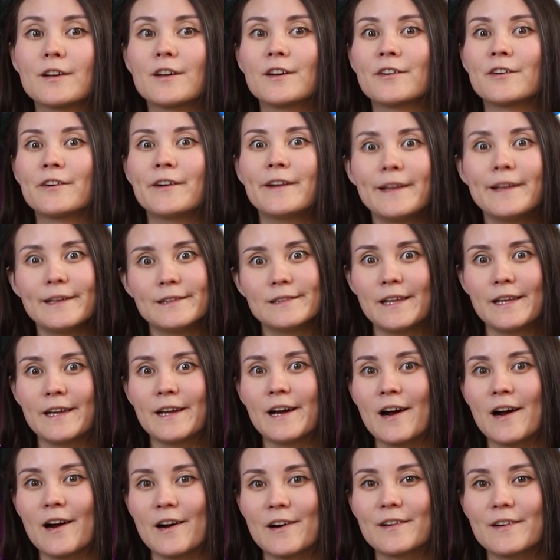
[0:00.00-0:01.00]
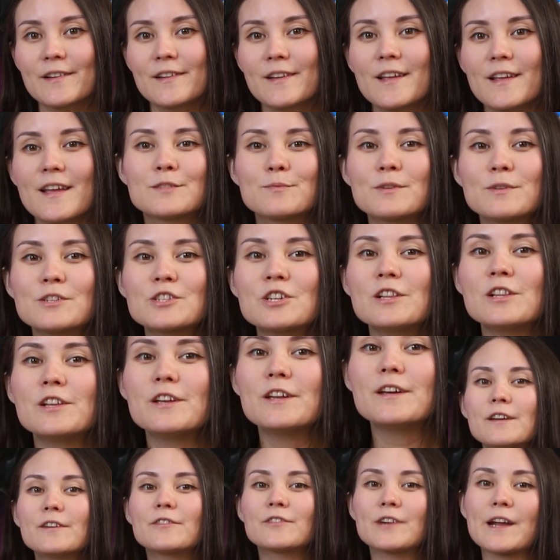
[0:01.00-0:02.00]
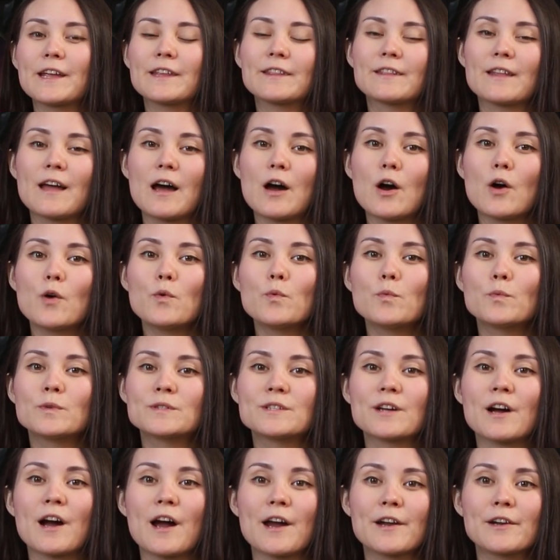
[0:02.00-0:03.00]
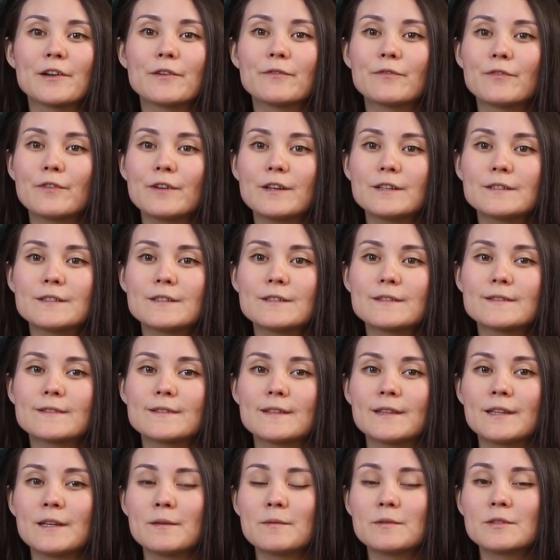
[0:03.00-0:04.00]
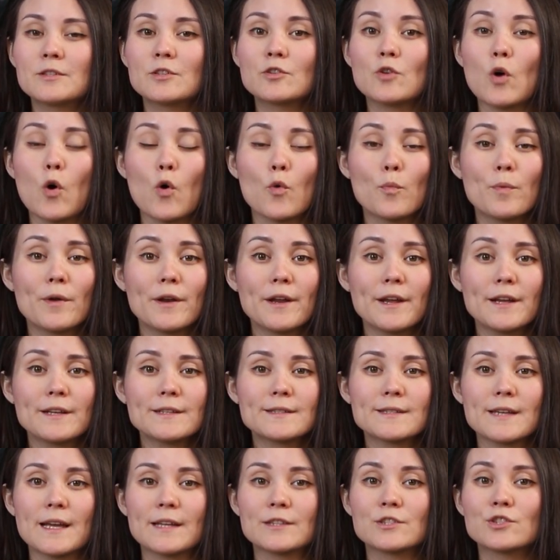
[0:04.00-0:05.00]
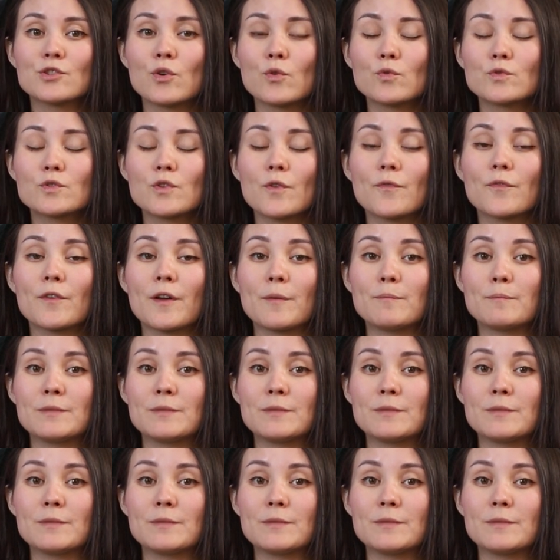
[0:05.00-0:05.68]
Really hard, especially right now with the hiring freezes, limited openings, and tons of